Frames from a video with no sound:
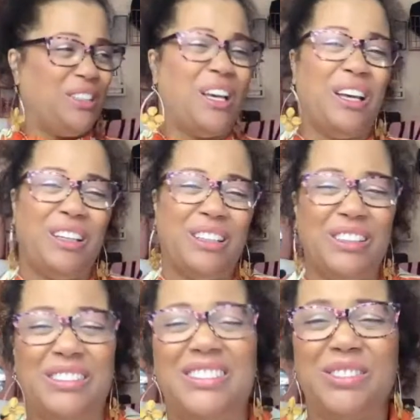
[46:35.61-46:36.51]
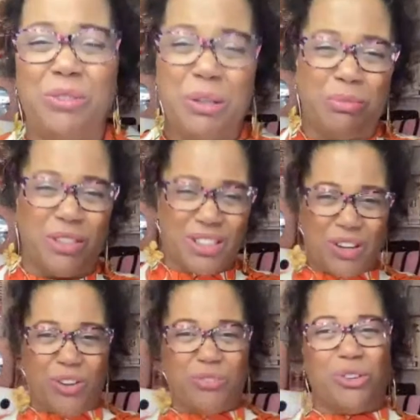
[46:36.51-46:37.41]
QuickBooks
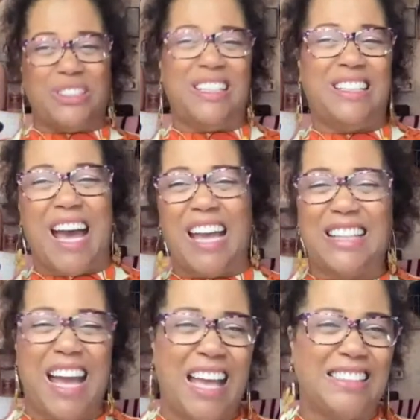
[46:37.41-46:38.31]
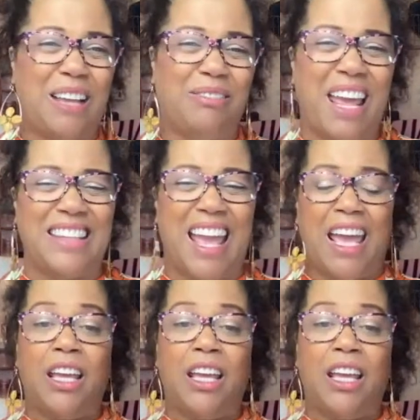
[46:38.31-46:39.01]
called $14.99, something like that.